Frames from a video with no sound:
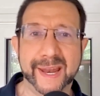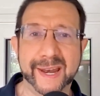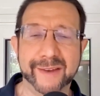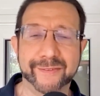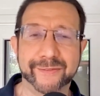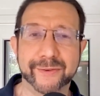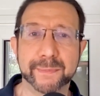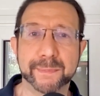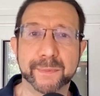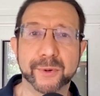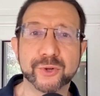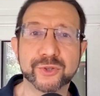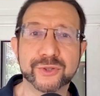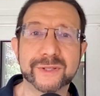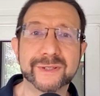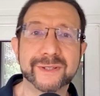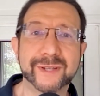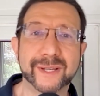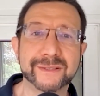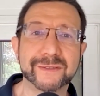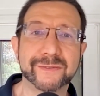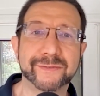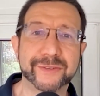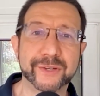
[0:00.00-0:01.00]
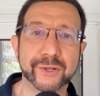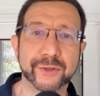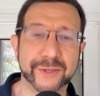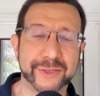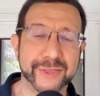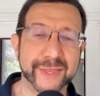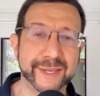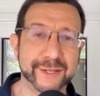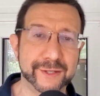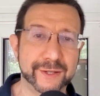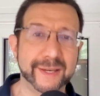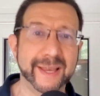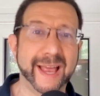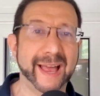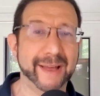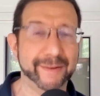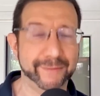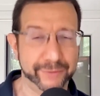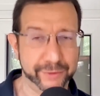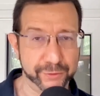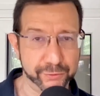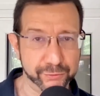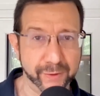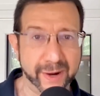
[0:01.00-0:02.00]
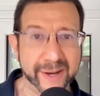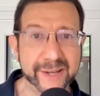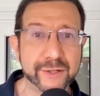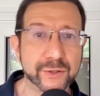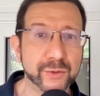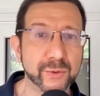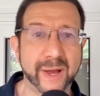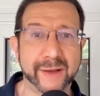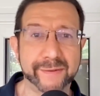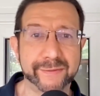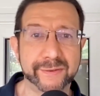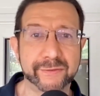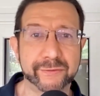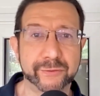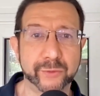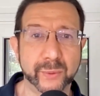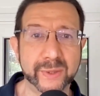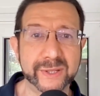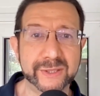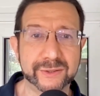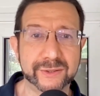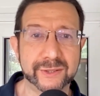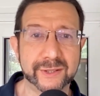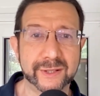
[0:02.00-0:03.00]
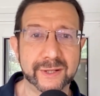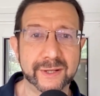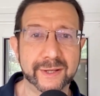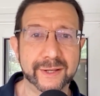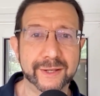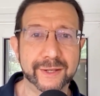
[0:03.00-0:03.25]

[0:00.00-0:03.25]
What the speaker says: and if a person doesn't feel that they have the right to have a voice,